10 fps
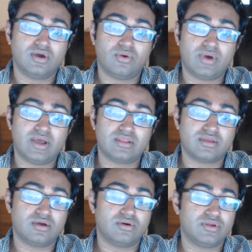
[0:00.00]
a while
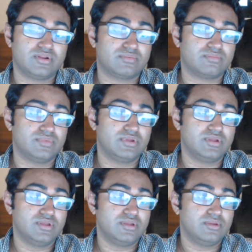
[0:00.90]
ago, and it
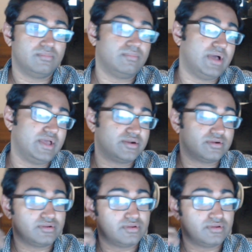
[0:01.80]
minor,